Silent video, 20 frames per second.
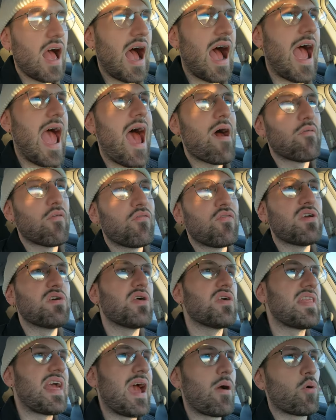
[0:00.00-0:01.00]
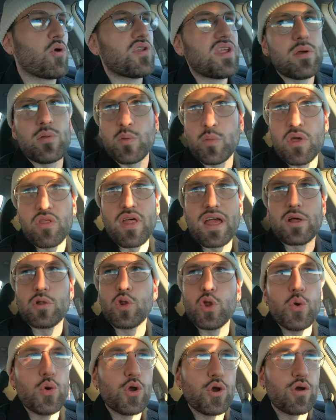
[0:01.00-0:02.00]
I have a feeling that we're dealing with like
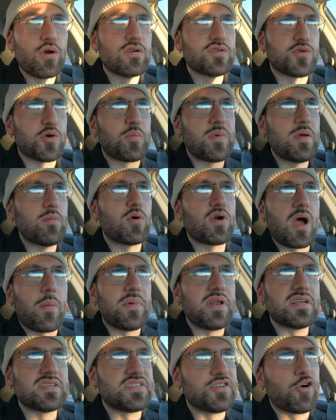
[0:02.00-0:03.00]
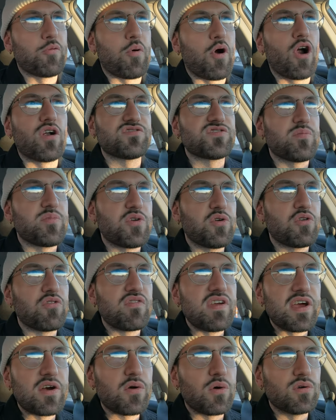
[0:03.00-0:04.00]
looters or people coming to steal parts from the old
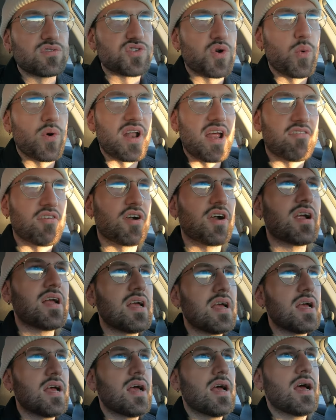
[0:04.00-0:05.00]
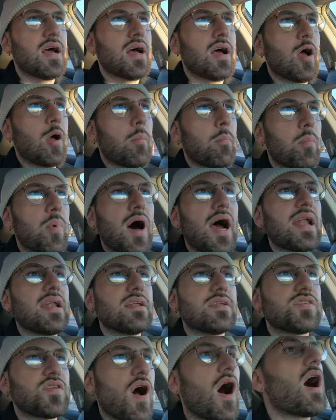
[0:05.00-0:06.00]
vehicles or whatever.
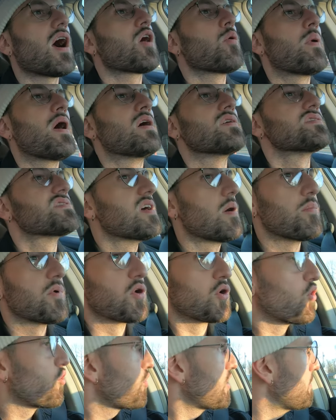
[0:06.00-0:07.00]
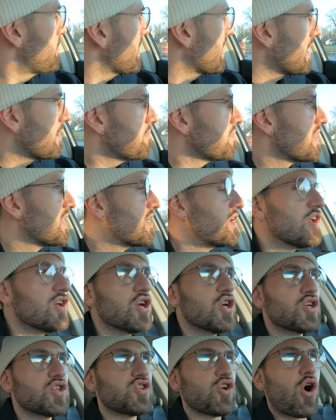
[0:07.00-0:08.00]
But talk about something creepy.
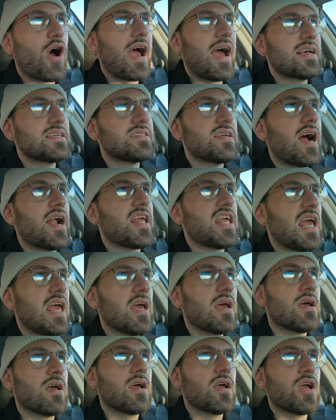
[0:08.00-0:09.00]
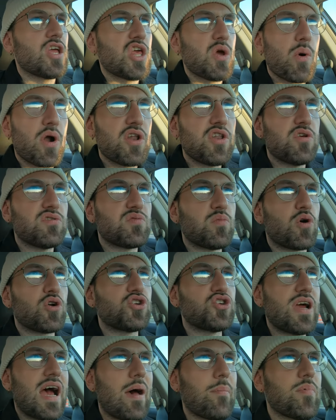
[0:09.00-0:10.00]
So I asked Tiny, you want to do some more
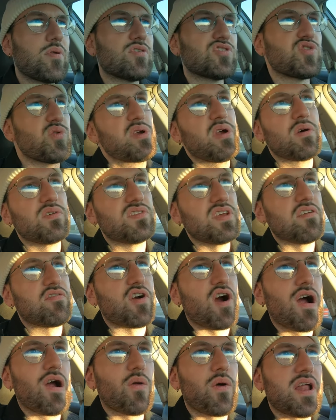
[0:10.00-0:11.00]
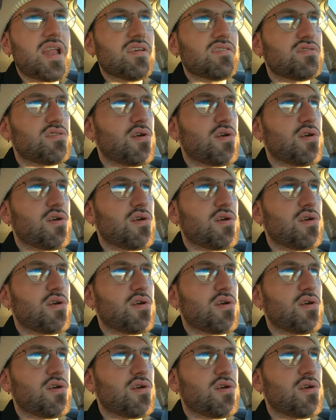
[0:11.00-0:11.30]
shopping or should we go see if Car Lady's